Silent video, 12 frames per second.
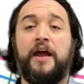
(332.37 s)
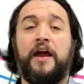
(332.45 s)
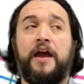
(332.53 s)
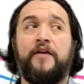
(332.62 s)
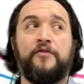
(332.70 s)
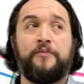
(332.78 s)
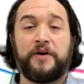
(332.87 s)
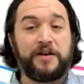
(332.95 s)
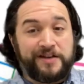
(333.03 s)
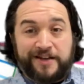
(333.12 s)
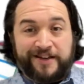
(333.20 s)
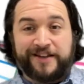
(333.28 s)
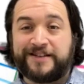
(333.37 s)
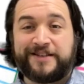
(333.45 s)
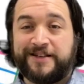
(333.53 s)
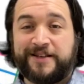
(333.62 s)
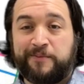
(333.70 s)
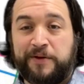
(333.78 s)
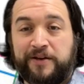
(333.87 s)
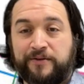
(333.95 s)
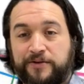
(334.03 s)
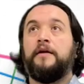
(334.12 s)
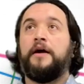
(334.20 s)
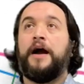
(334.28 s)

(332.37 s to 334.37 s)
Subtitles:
everybody didn't listen to the Beatles.